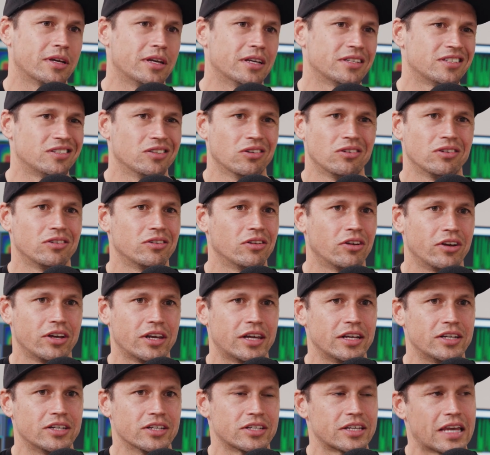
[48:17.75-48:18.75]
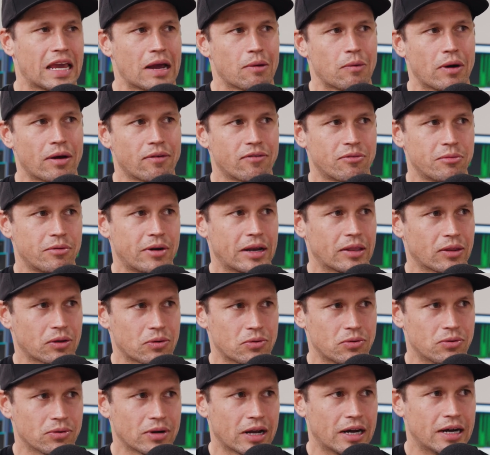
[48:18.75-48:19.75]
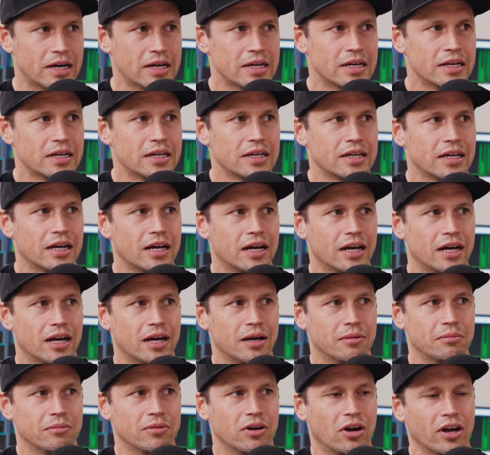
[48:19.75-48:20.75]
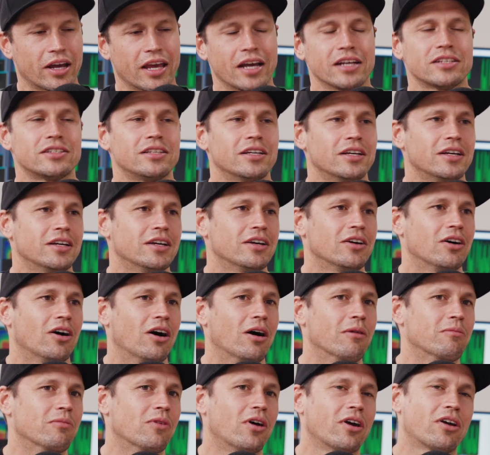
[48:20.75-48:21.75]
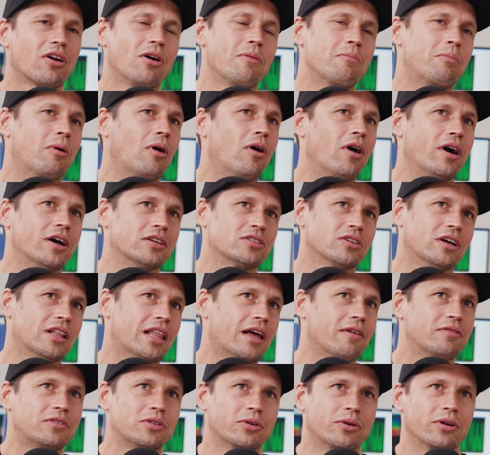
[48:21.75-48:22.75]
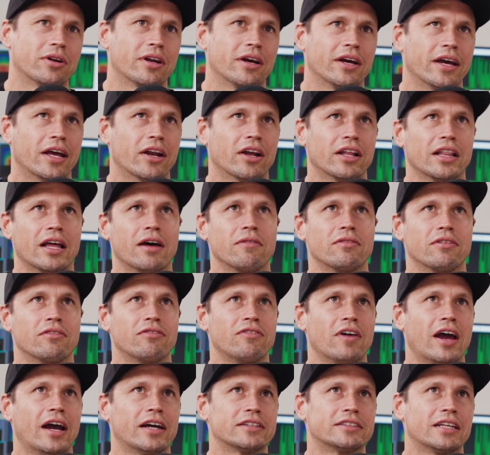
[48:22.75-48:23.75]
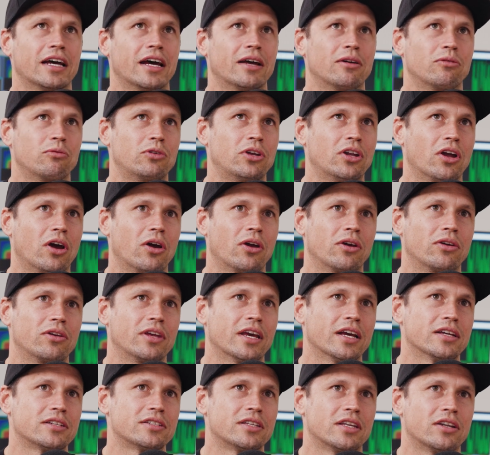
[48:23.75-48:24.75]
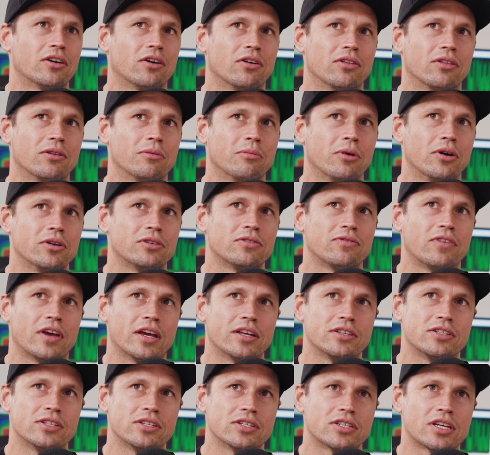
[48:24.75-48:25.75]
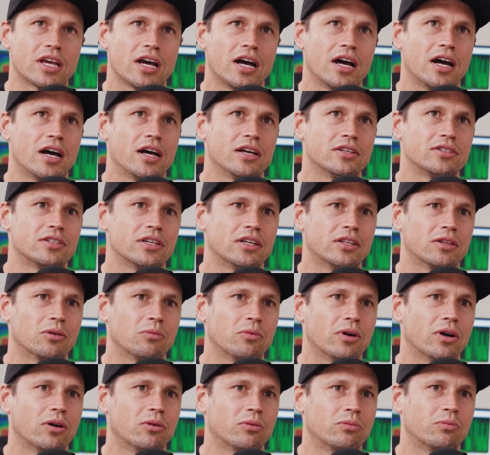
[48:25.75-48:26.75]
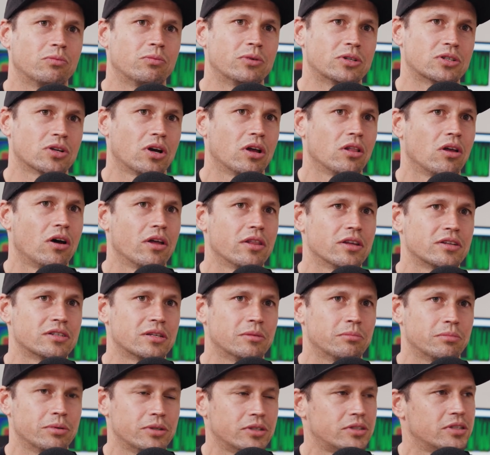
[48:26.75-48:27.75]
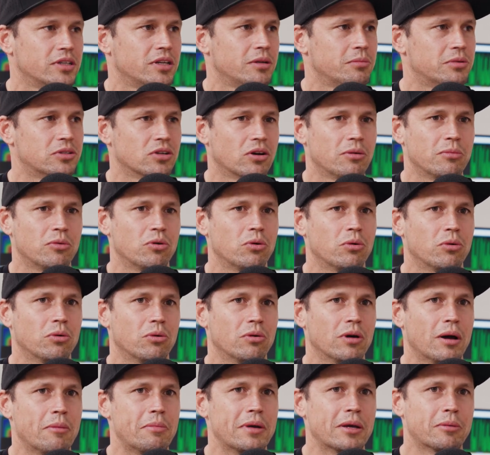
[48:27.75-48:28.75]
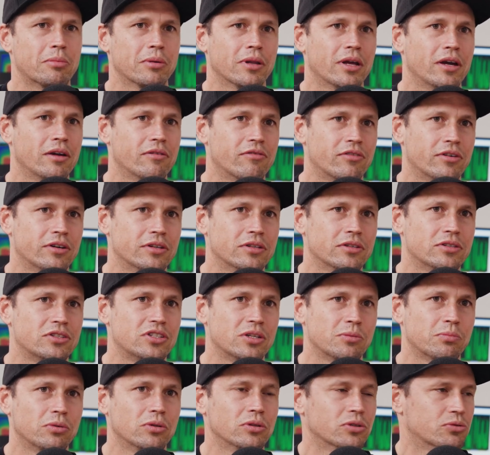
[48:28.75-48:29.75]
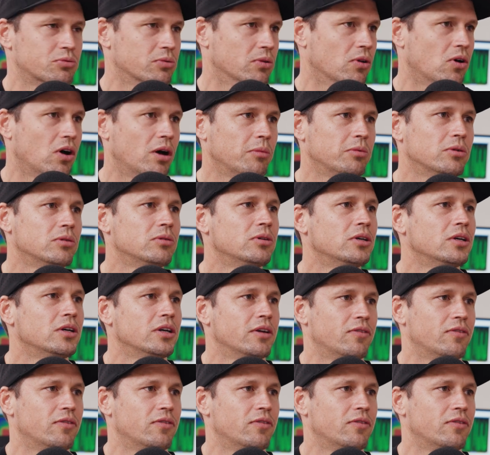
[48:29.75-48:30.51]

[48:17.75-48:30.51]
It's not like you can just get one from around the corner. I guess I'm biased. I love Toyota, and I love the fact that yes, they're not the most fanciest cars in the world, which I like the simplicity, because I'm a big believer in simple is reliable.